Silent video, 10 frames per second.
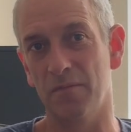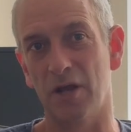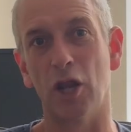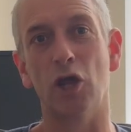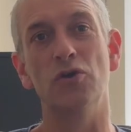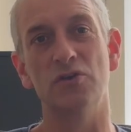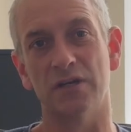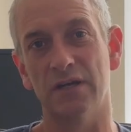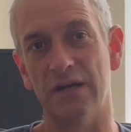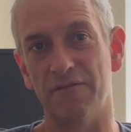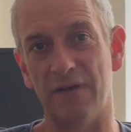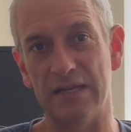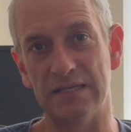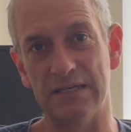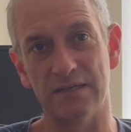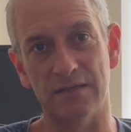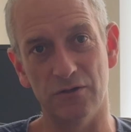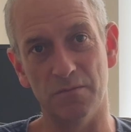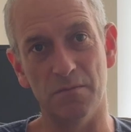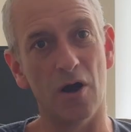closure event
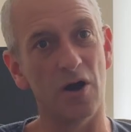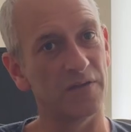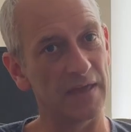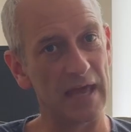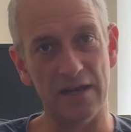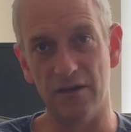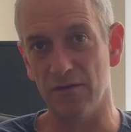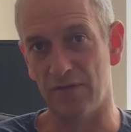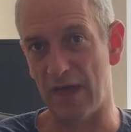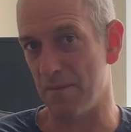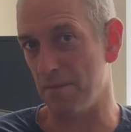to mark the end of that